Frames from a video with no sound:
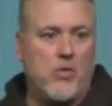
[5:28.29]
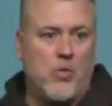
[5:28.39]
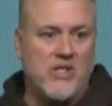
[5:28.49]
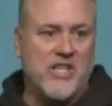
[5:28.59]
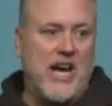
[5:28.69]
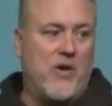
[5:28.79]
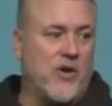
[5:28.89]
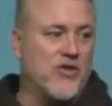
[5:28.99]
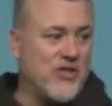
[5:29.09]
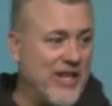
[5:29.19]
was
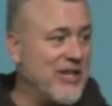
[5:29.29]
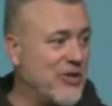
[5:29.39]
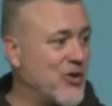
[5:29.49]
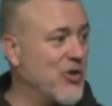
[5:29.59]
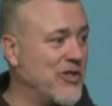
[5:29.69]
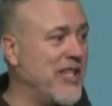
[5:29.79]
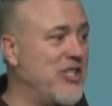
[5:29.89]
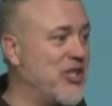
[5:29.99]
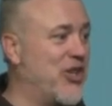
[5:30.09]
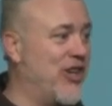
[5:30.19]
our Sunday school
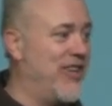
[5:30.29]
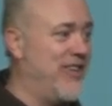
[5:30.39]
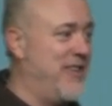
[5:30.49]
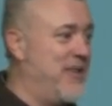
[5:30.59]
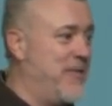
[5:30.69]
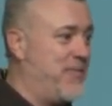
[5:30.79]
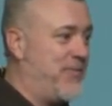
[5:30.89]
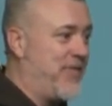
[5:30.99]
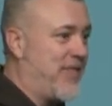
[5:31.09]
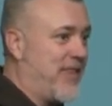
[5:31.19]
teacher.
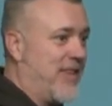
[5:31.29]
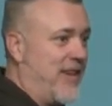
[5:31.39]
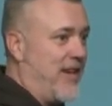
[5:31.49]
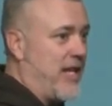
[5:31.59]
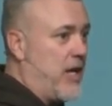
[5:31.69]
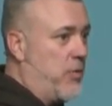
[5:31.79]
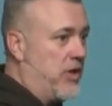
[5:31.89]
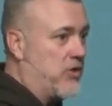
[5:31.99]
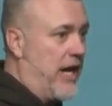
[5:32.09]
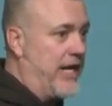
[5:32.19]
And he
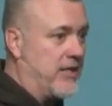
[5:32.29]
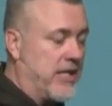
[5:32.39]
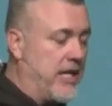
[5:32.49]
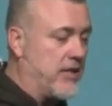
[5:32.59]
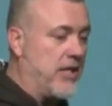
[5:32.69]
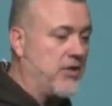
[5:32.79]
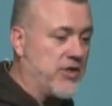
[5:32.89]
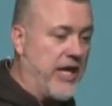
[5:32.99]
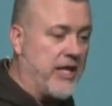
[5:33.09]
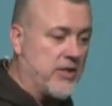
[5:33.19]
would try to take these
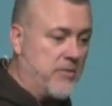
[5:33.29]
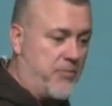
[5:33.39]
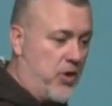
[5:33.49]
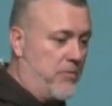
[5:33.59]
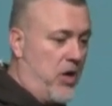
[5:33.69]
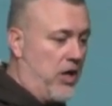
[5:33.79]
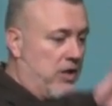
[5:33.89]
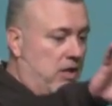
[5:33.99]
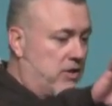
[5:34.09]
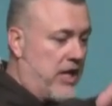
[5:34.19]
things and put them on
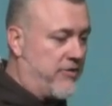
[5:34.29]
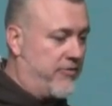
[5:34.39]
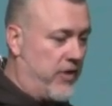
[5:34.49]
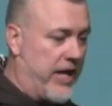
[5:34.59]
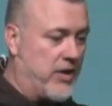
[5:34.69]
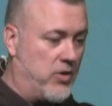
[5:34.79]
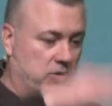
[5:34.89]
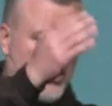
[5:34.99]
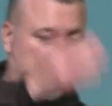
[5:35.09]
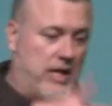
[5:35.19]
these like
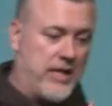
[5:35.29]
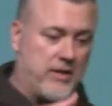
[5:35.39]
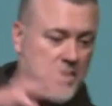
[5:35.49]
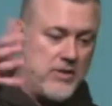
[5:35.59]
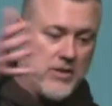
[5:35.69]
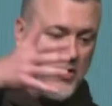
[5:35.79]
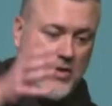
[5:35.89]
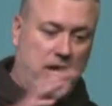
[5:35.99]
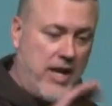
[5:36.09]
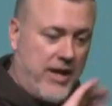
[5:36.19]
flannels and like these
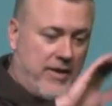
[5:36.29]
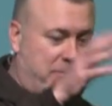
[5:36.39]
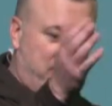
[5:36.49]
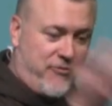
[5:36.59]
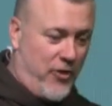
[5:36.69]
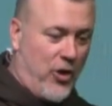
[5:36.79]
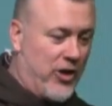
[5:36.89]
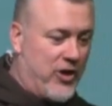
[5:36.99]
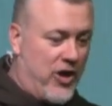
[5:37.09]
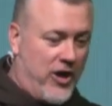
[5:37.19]
little, and be
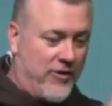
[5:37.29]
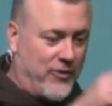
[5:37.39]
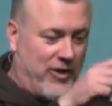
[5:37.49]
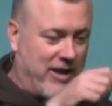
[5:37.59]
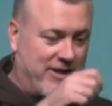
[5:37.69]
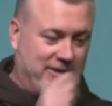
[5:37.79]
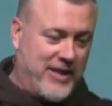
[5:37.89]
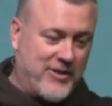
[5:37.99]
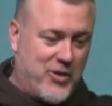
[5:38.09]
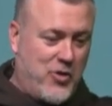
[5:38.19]
falling off or like
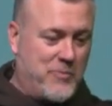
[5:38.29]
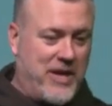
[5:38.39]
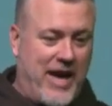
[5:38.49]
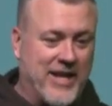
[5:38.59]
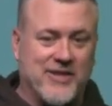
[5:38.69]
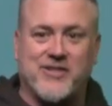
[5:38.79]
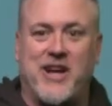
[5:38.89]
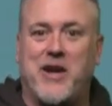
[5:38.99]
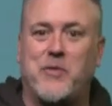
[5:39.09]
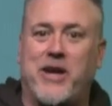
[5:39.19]
let go and be hanging
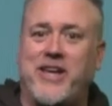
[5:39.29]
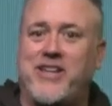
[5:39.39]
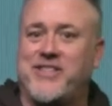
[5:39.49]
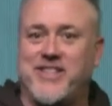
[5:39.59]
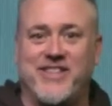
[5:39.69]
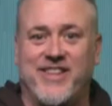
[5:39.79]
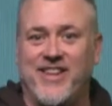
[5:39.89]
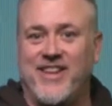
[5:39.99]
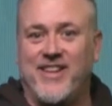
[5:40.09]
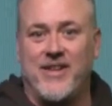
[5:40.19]
sideways and
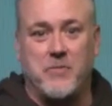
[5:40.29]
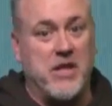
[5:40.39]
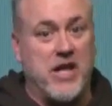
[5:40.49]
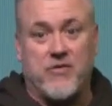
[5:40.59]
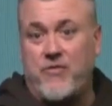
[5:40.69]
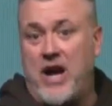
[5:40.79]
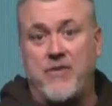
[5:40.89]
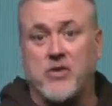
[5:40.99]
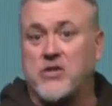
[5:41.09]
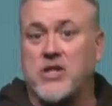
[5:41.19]
be like
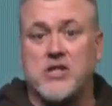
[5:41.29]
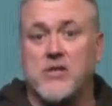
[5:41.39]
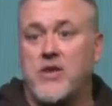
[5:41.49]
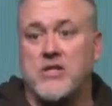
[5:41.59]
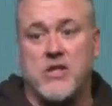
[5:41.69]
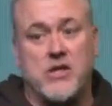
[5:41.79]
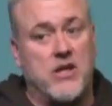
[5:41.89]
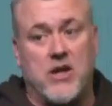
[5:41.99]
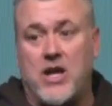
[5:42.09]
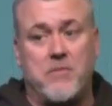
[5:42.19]
five or six of us in
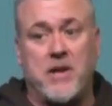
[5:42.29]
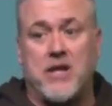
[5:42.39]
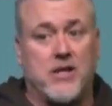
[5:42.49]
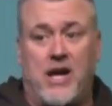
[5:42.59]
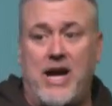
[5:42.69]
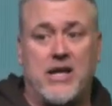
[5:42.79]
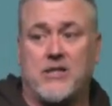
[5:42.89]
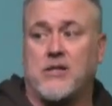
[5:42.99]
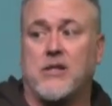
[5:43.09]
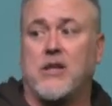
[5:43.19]
there, not a big
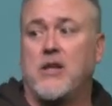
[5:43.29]
class.